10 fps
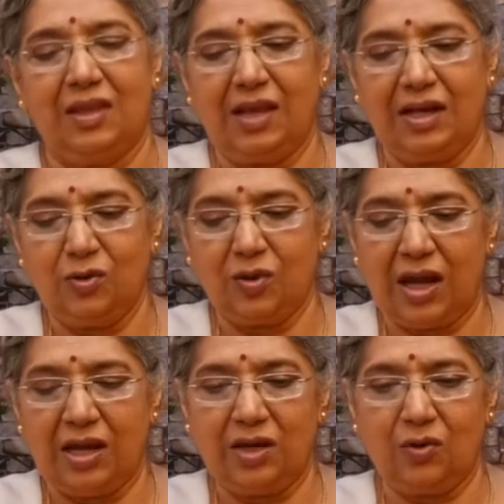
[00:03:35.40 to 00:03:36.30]
that you
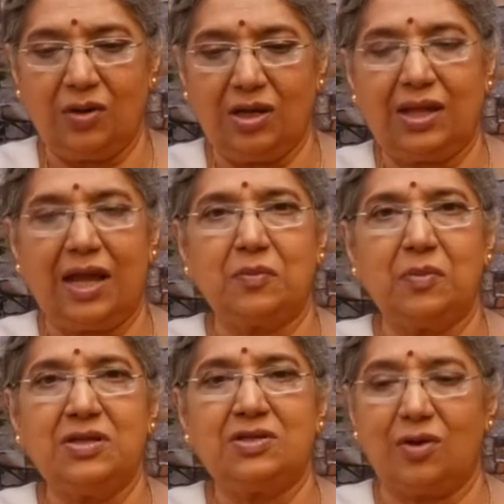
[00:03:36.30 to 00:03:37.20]
can eat only that
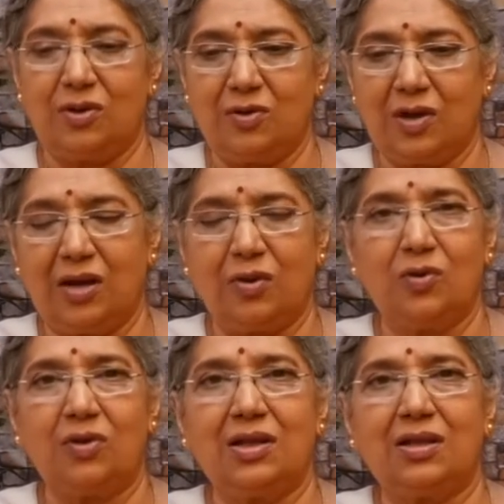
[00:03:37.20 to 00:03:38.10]
much or you can
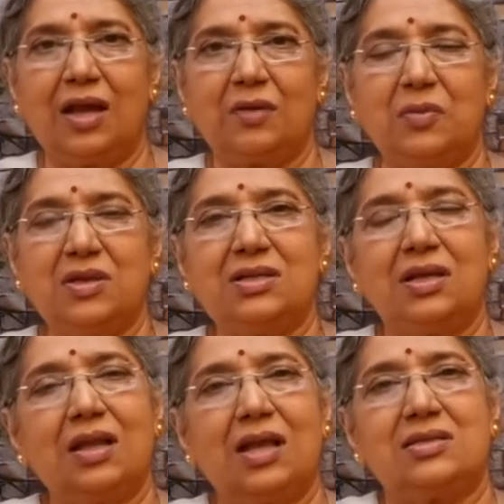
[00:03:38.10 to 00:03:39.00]
do only that much
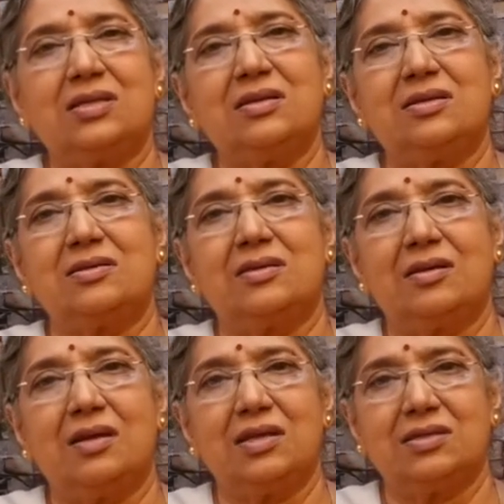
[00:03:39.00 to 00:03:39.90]
and that's it.
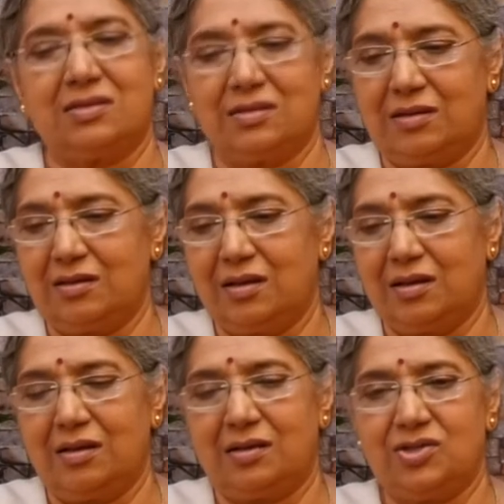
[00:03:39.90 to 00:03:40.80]
Rest,
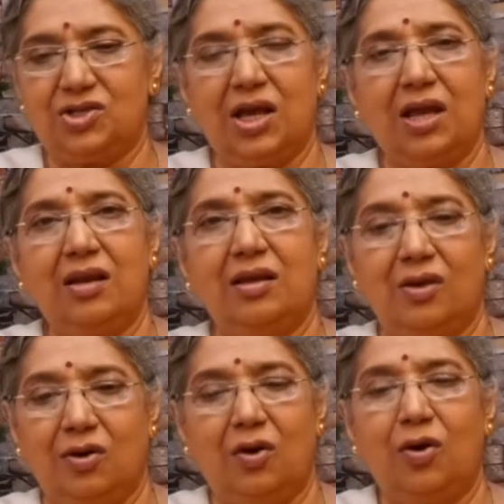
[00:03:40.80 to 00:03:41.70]
share
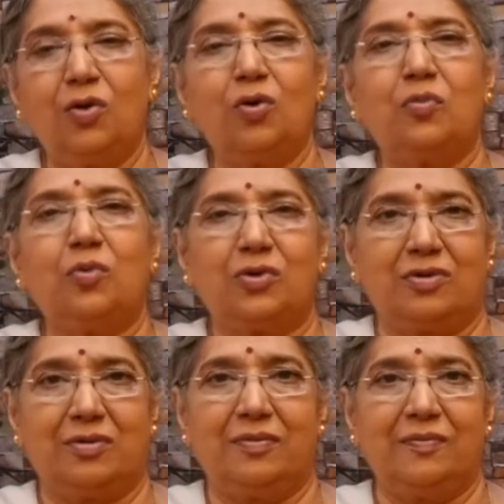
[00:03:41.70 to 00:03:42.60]
or don't
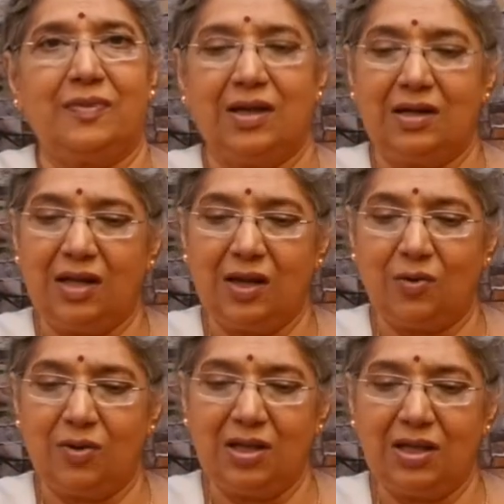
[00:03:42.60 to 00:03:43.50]
put. Take
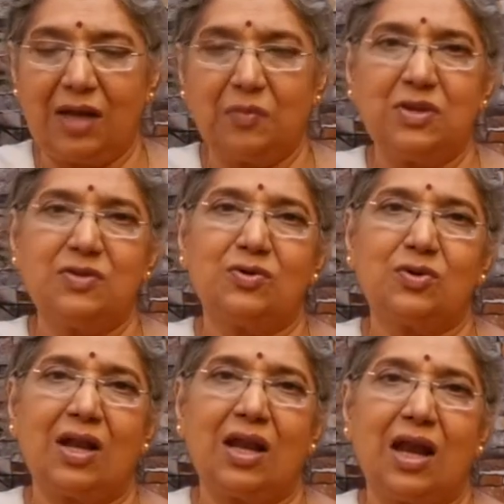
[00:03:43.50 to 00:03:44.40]
only that much which you
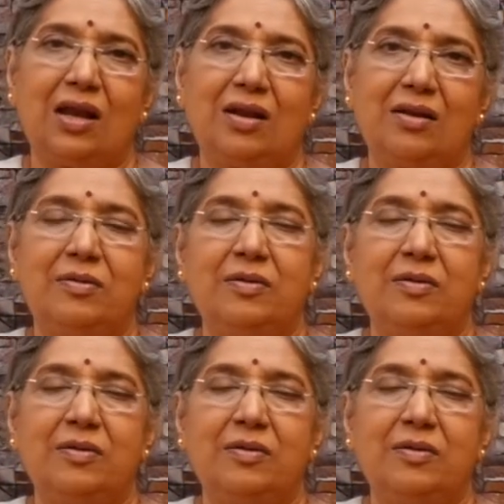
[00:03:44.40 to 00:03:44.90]
can handle.